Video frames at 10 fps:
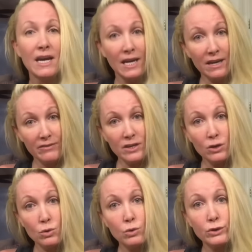Even
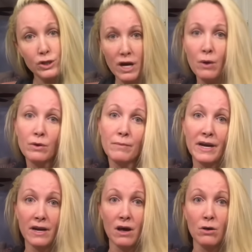a cool shower
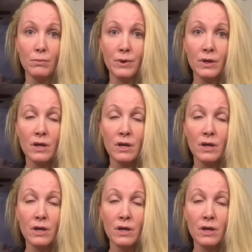might help.